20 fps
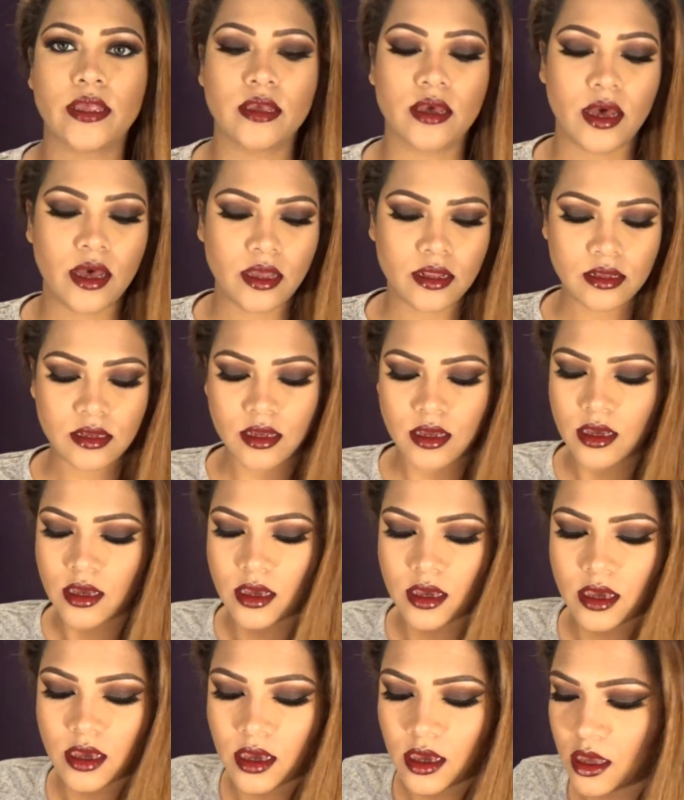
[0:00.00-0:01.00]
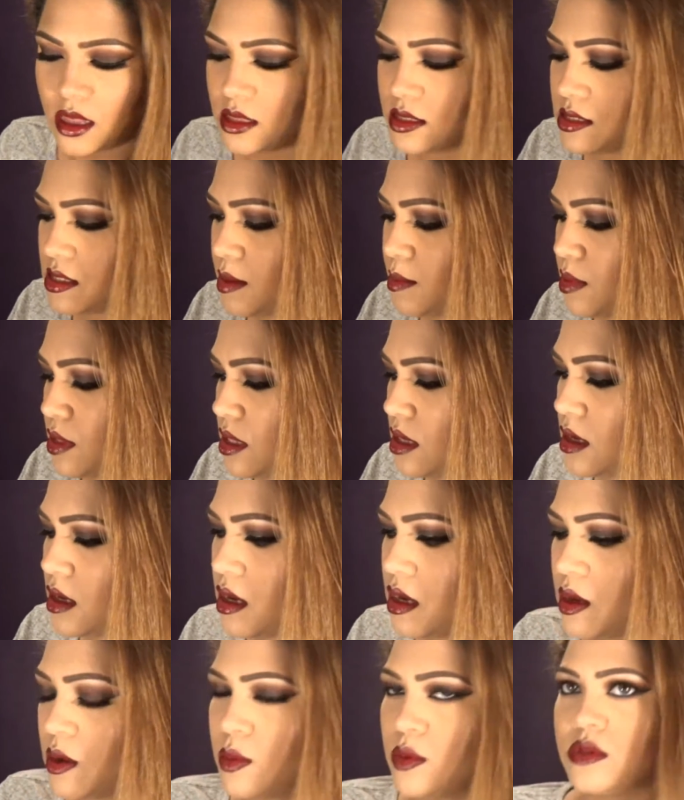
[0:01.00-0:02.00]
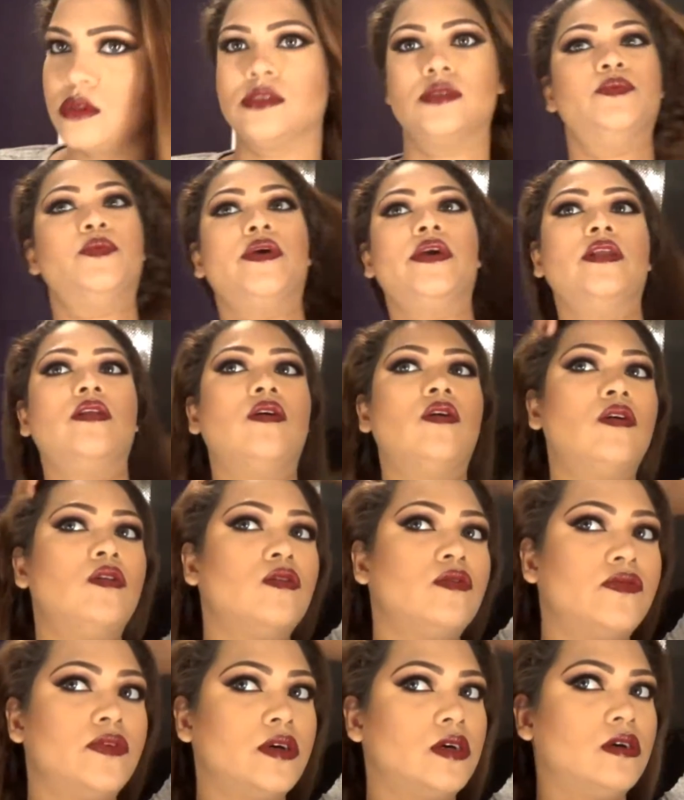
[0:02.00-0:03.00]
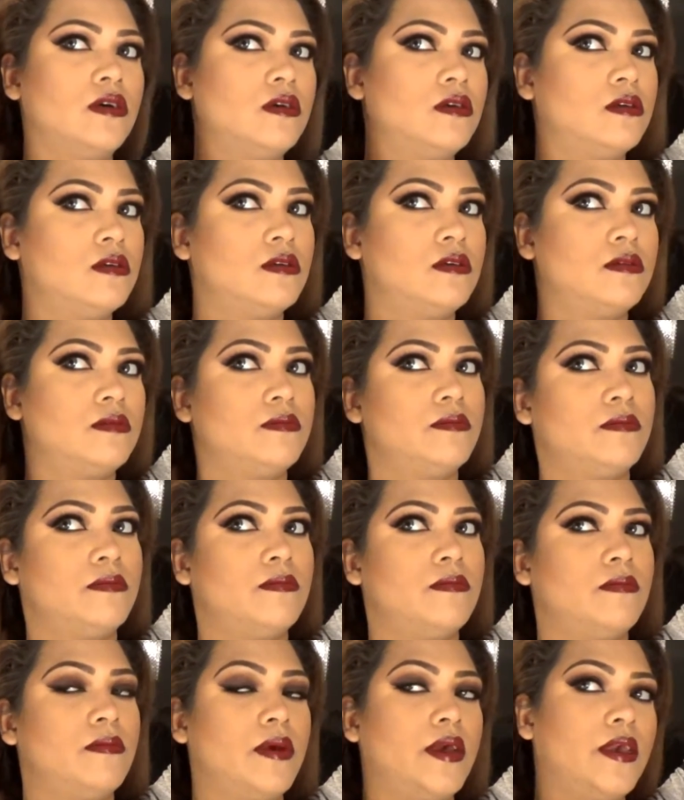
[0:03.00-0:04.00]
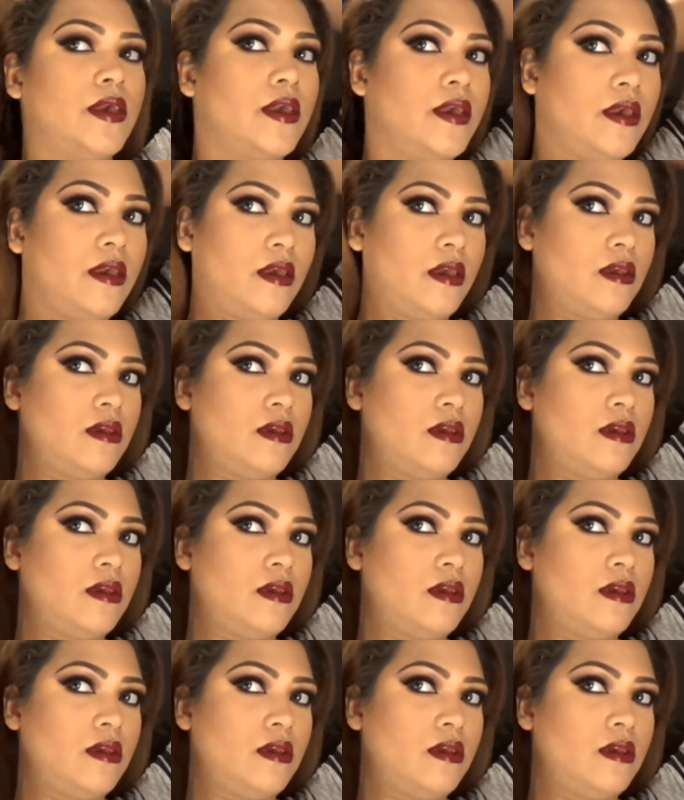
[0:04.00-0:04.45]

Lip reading: guard, and same thing, I will spray it all over my hair.